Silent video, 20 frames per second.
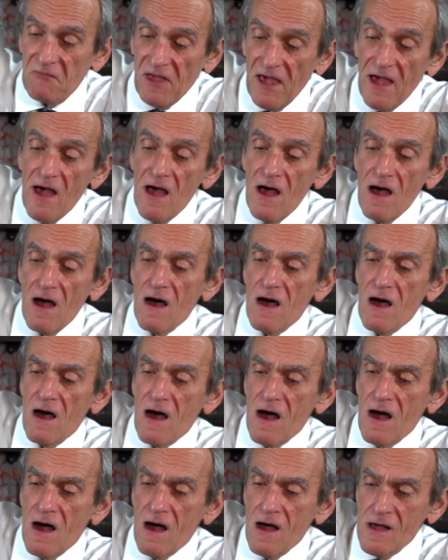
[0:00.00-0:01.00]

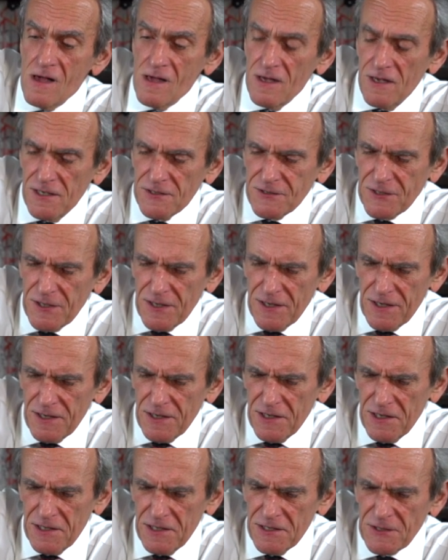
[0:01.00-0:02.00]
yeah, it's
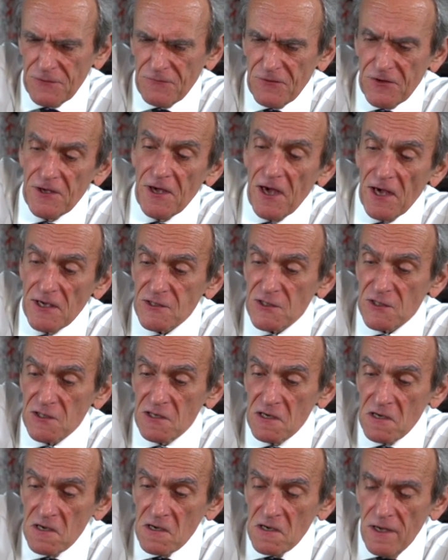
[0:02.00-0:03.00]
a, it's a
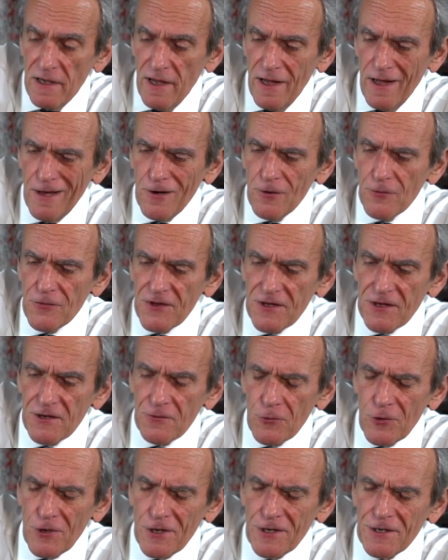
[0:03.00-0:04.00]
VS. I don't think
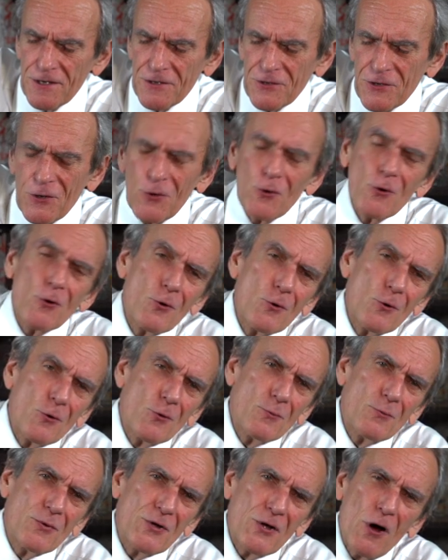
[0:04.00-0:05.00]
you really need to
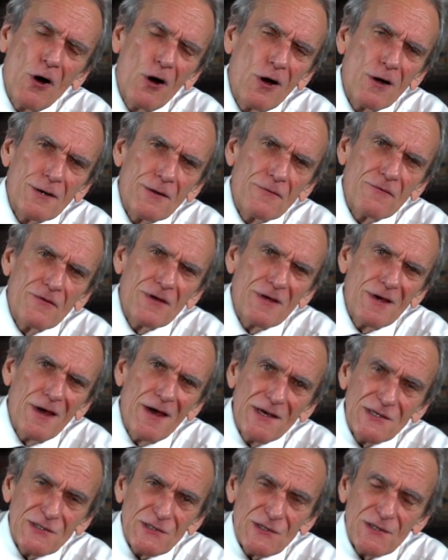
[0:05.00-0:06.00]
go beyond a
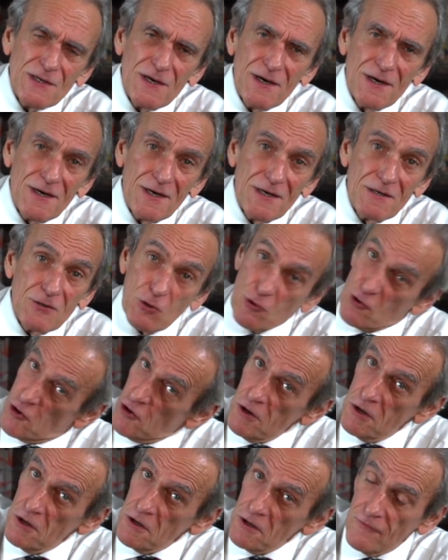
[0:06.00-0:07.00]
VS. Uh, you
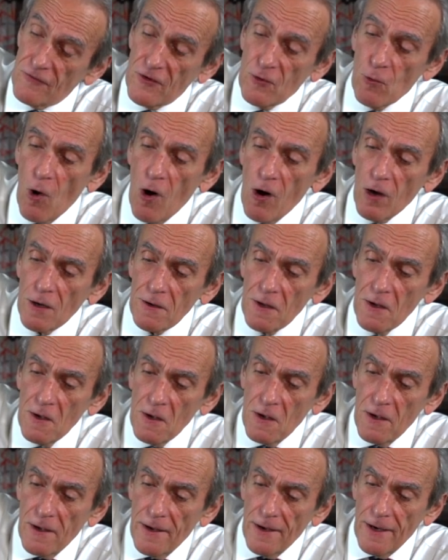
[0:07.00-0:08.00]
could if you want.
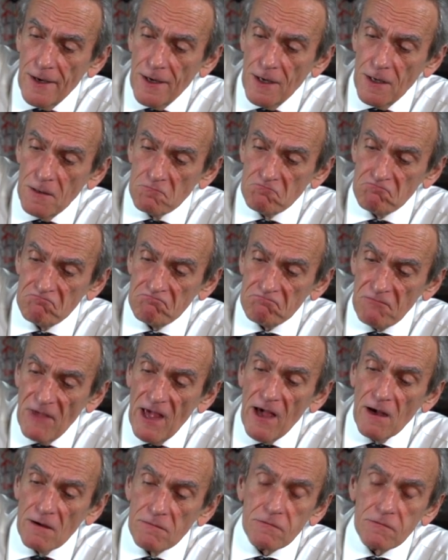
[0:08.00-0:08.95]
Um, yeah,